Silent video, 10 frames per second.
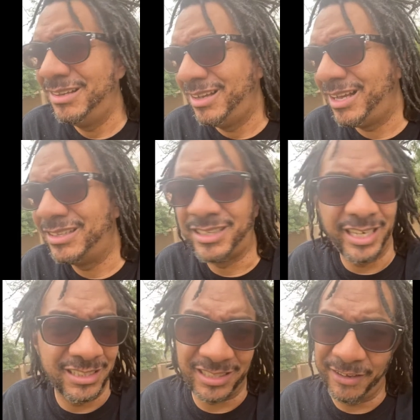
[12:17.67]
I didn't think
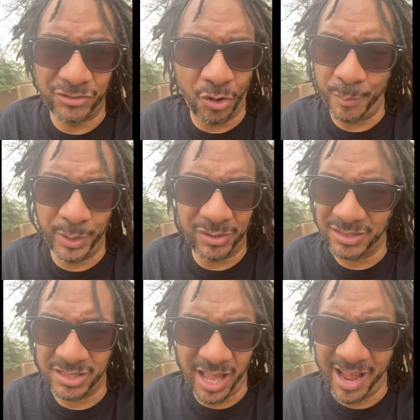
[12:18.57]
I'd save Scorpio
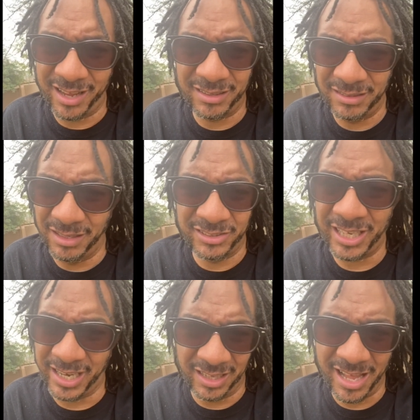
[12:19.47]
this last, you know,
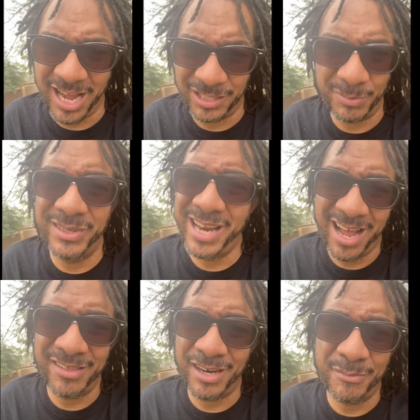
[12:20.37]
second to last. But
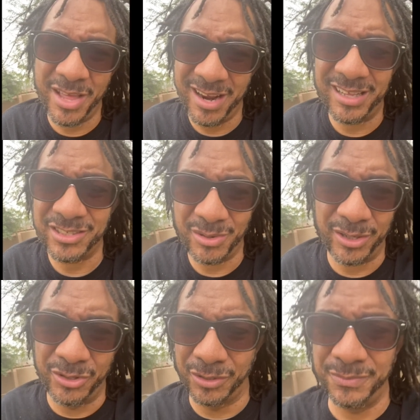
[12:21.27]
now that I'm there, that's what I'll
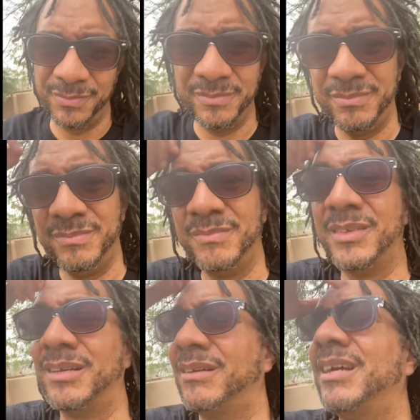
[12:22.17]
do.
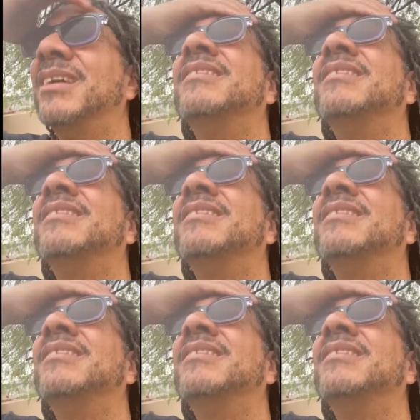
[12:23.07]
All right.